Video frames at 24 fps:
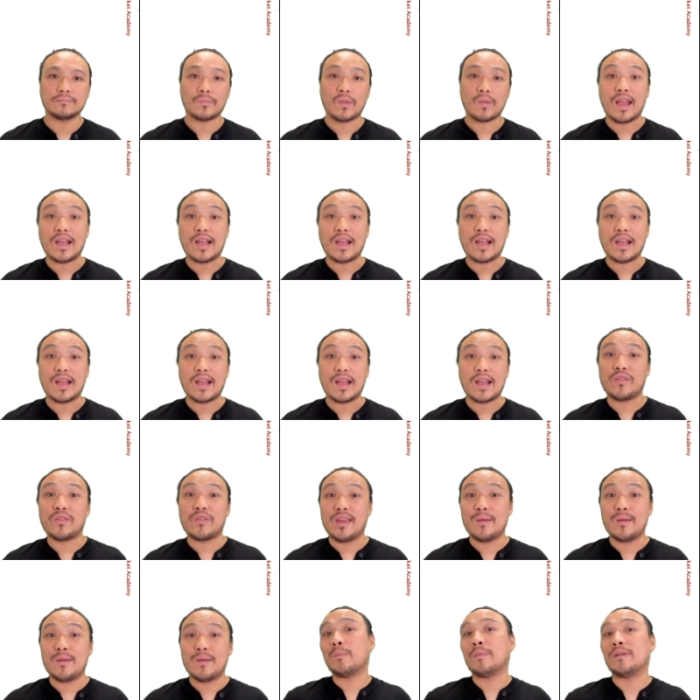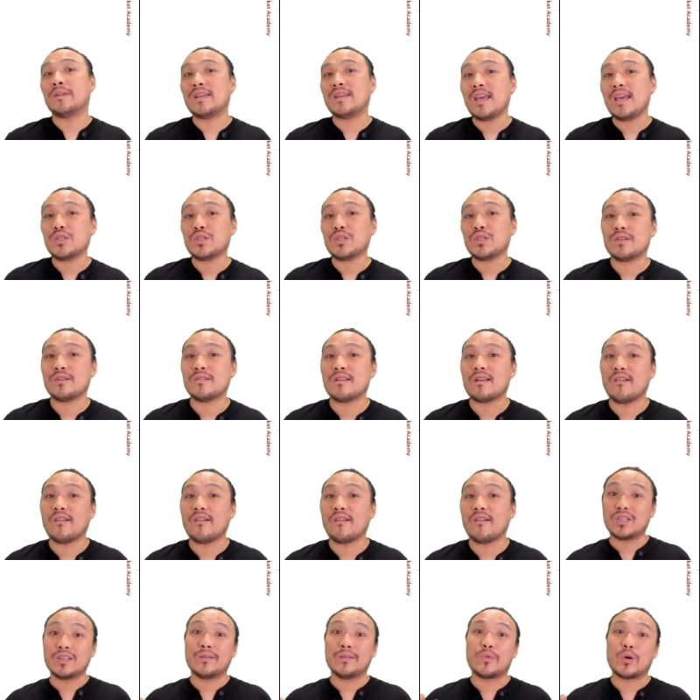As part of the implementation
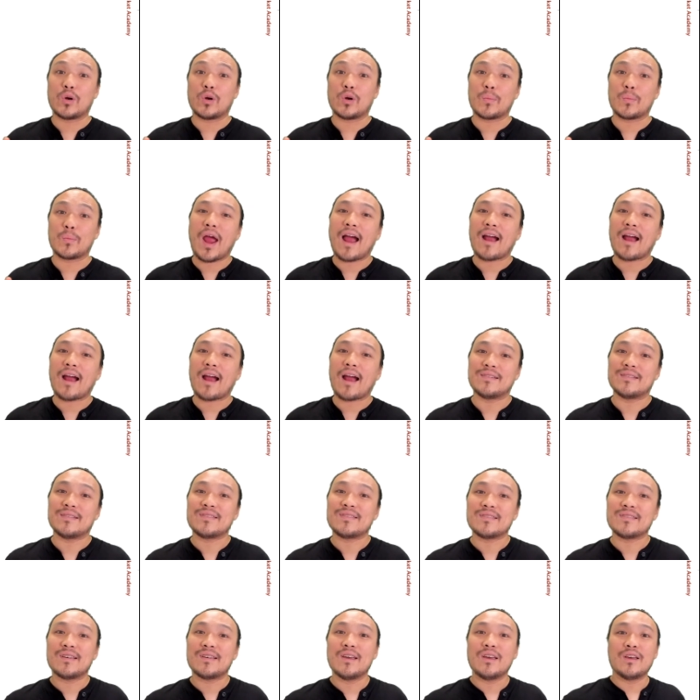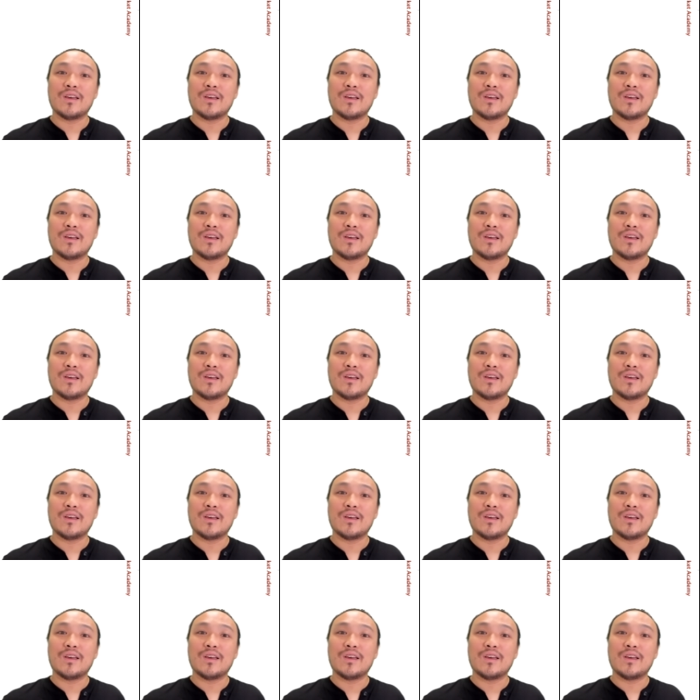of deliberate practice,